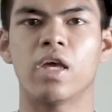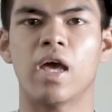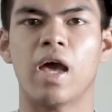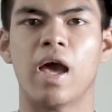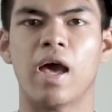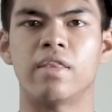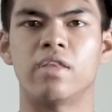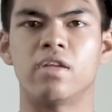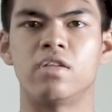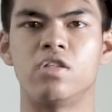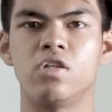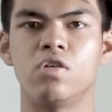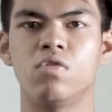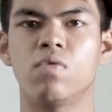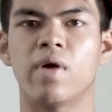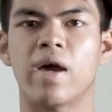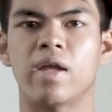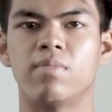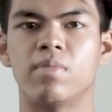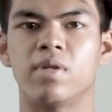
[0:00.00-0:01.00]
and the
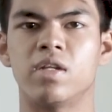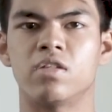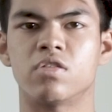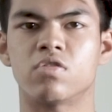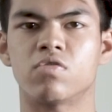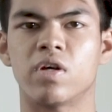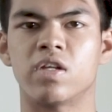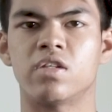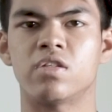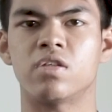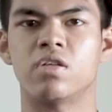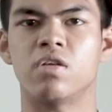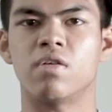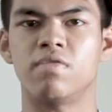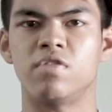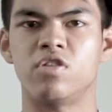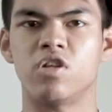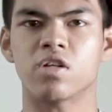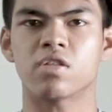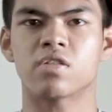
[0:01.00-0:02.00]
due administration of
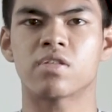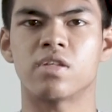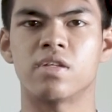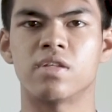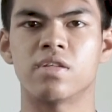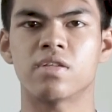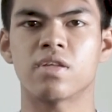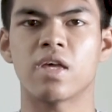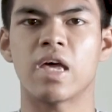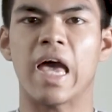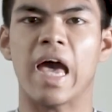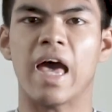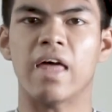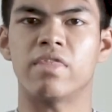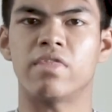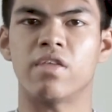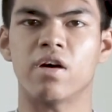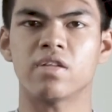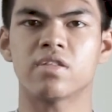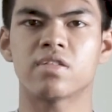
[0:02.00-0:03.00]
justice, and
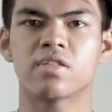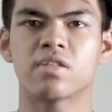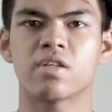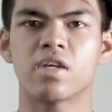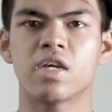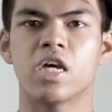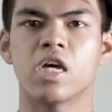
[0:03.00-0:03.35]
thus,